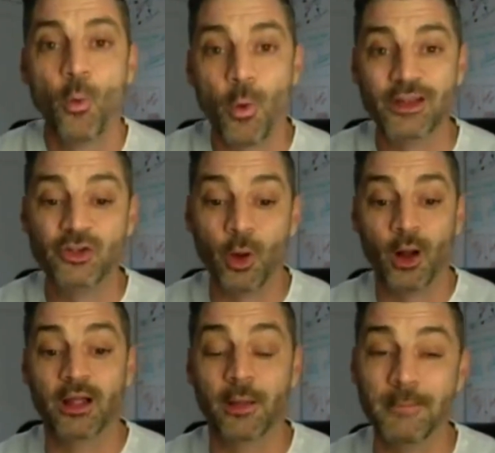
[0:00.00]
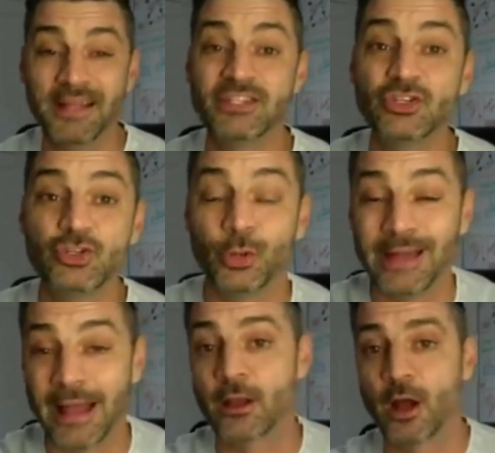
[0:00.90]
When you are committed, you'll
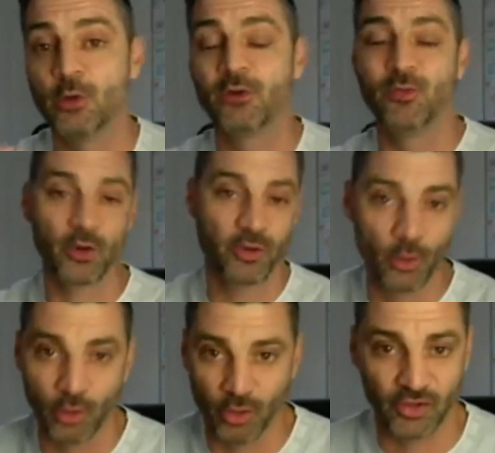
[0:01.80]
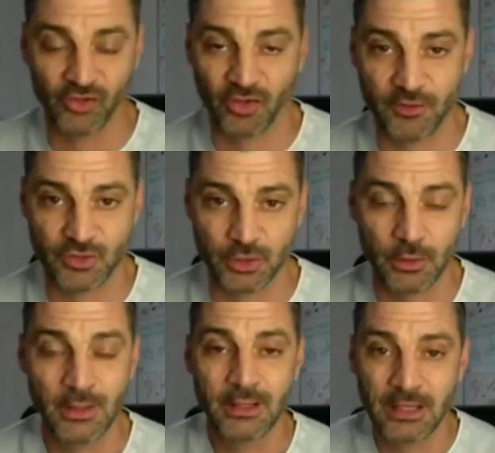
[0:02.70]
let go of what no longer serves
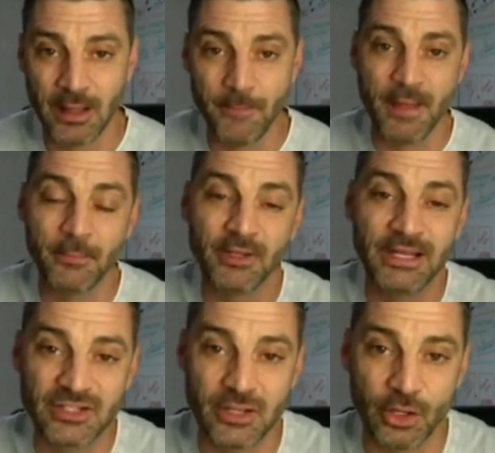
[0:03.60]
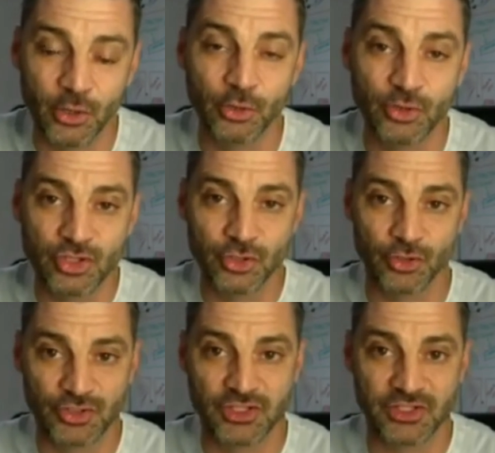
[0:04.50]
you. Commitment is the glue to
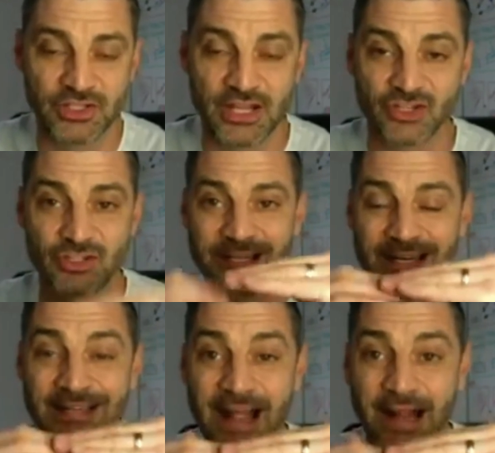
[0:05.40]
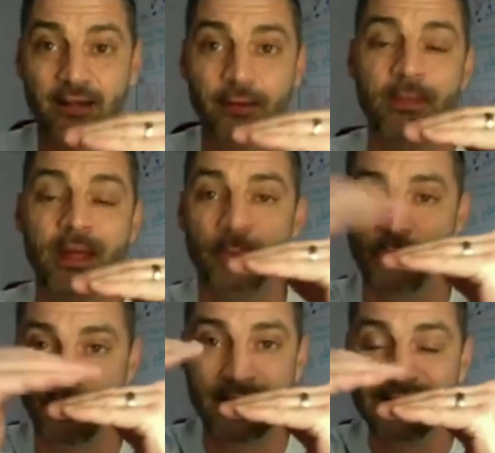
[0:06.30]
your success. You need that
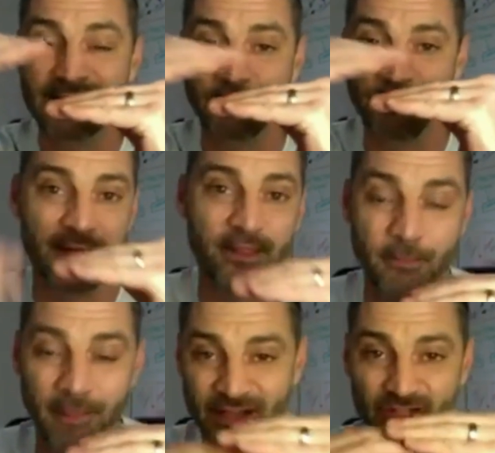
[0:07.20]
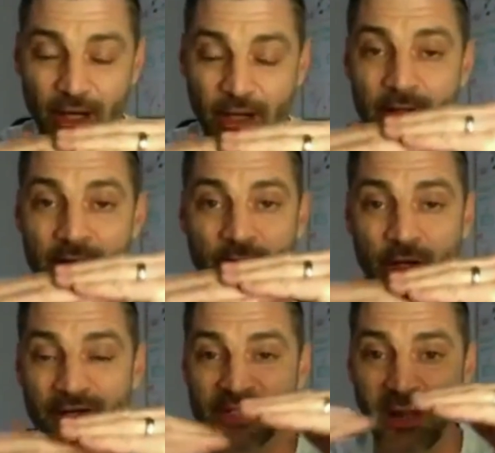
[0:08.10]
commitment to be in the magic. You
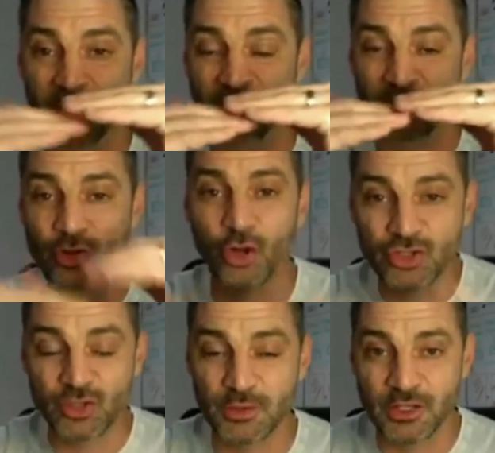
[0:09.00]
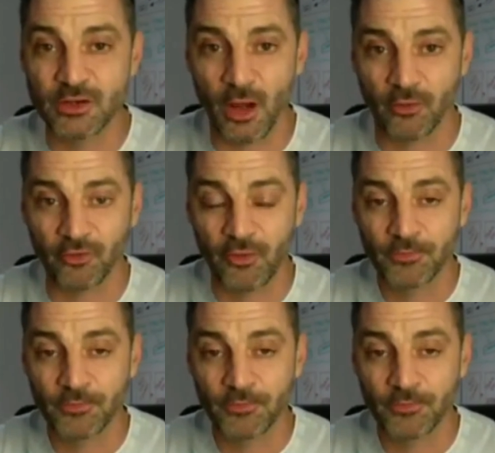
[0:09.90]
know, and it's that if you're not doing enough,